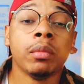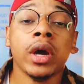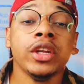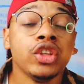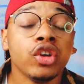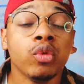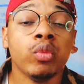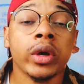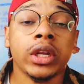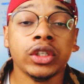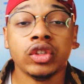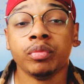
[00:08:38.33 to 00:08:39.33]
money you're
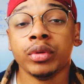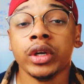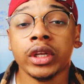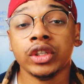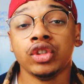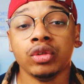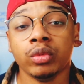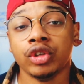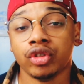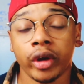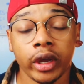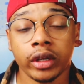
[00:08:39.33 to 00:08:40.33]
willing to put into
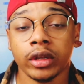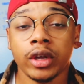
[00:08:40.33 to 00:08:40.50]
a trade.